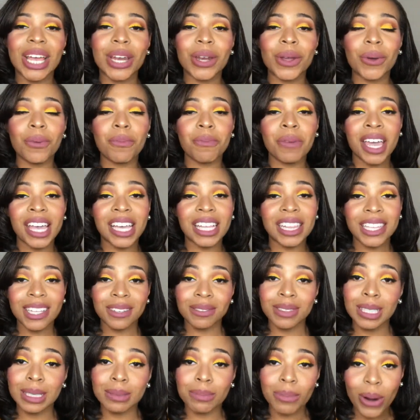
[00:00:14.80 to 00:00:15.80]
channel,
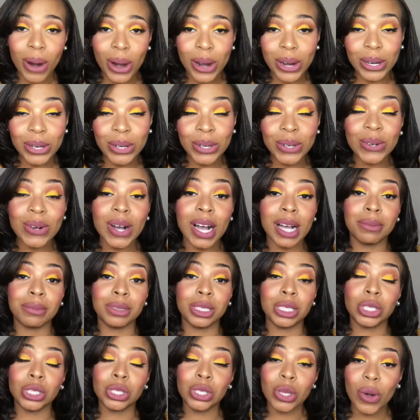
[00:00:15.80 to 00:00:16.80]
Pinklovesparkle. I'm
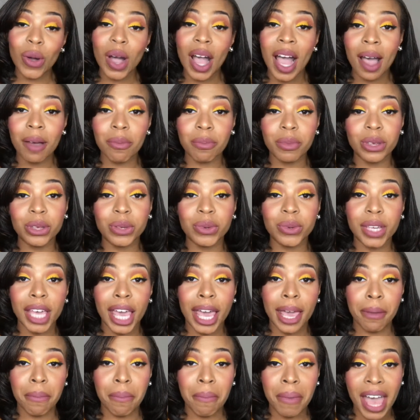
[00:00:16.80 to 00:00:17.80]
so happy you
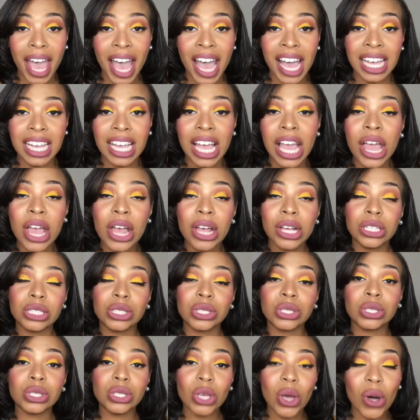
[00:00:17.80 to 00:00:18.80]
came back.
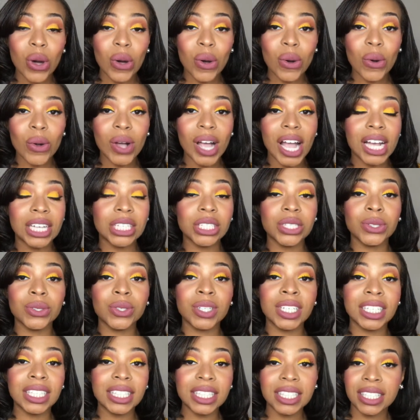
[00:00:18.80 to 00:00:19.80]
So as you
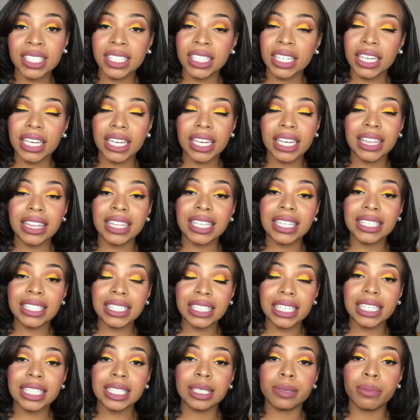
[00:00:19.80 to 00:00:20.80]
can see, this
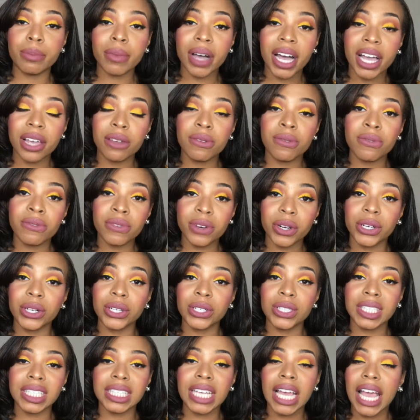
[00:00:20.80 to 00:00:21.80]
is my
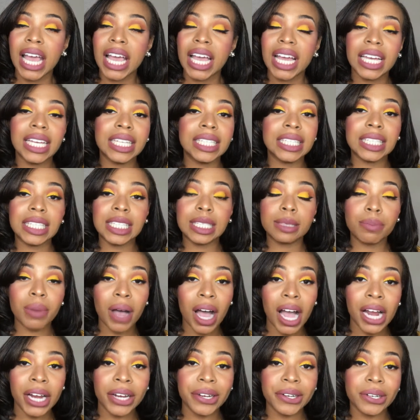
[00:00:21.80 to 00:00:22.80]
first
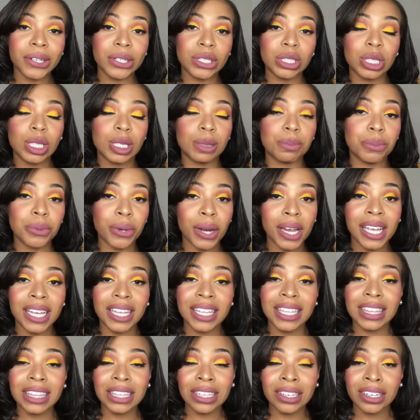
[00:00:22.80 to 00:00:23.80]
inspired
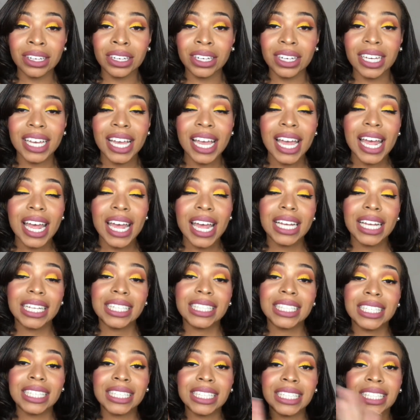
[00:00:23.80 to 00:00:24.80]
spring look.
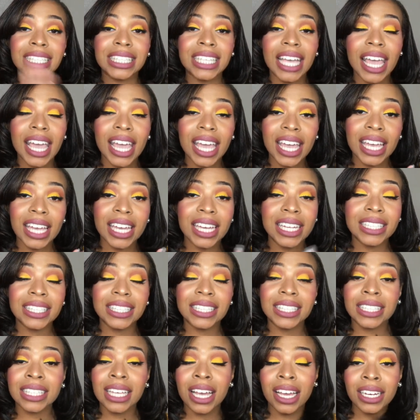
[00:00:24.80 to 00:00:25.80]
Today in
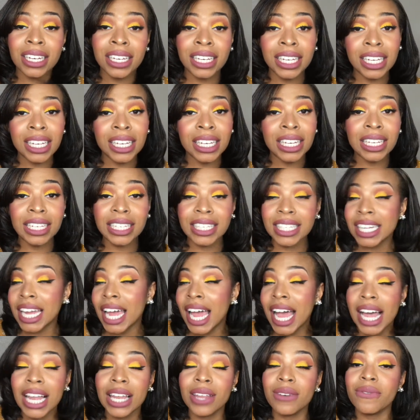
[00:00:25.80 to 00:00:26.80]
sunny
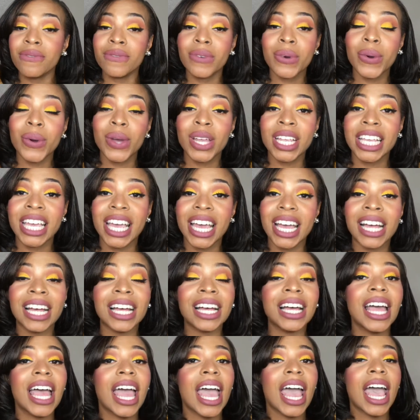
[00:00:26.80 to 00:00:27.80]

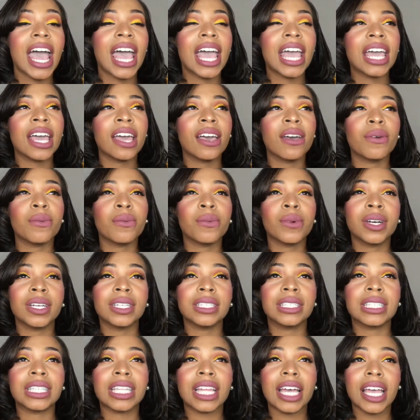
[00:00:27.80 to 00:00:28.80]
California, it
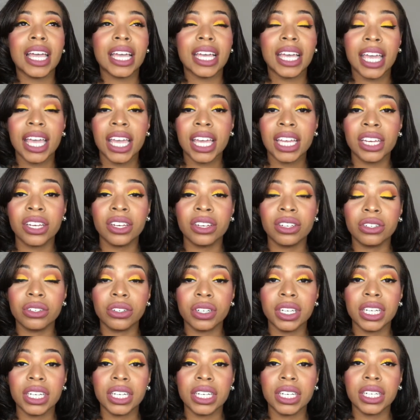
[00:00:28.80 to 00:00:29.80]
was like 80
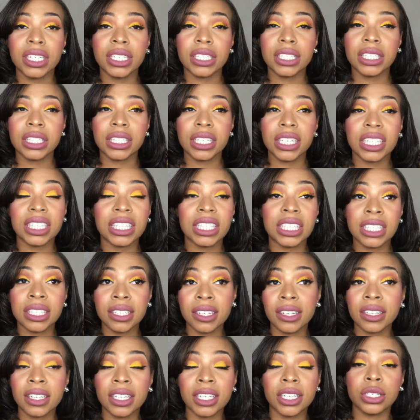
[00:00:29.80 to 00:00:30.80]
degrees. It
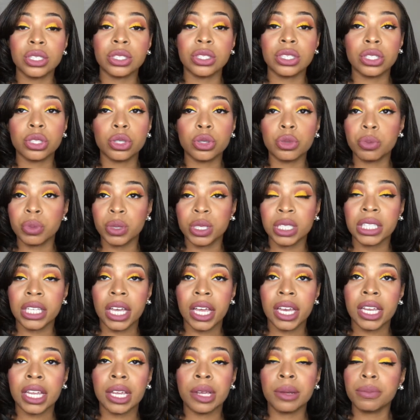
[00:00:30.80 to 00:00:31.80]
still is super
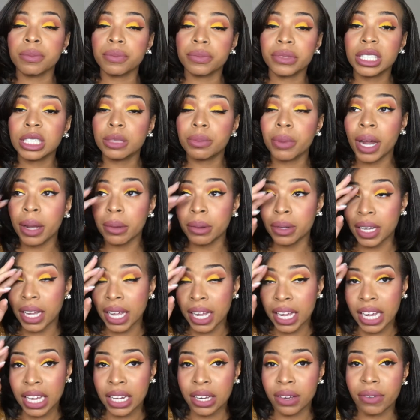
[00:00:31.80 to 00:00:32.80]
sunny. It's probably
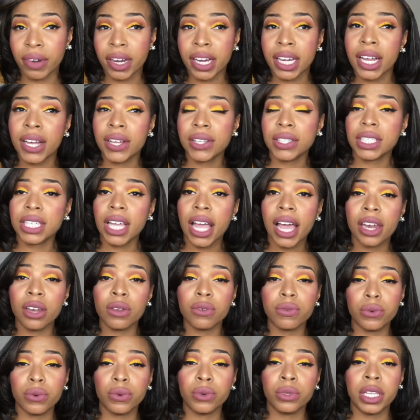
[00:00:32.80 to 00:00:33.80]
not 80 right now. It's kind
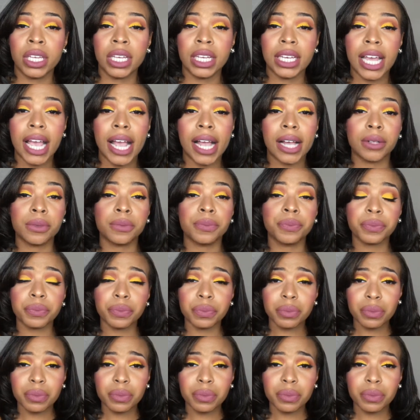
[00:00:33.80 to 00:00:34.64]
of cooling down.